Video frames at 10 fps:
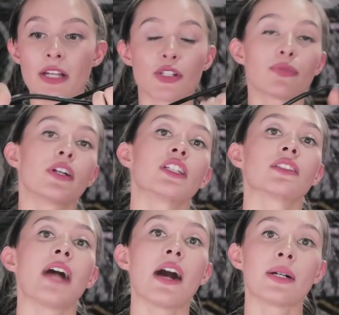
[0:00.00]
to measure
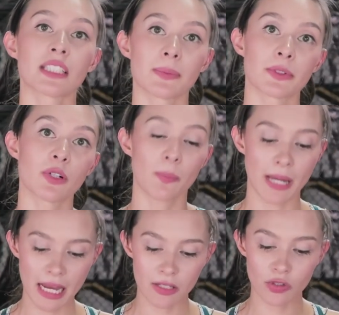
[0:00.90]
first of how a skipping
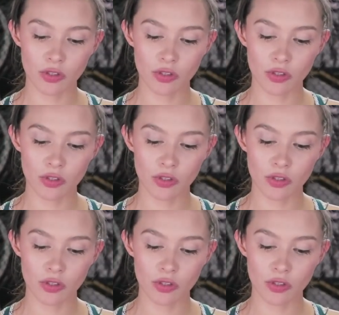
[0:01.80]
rope is.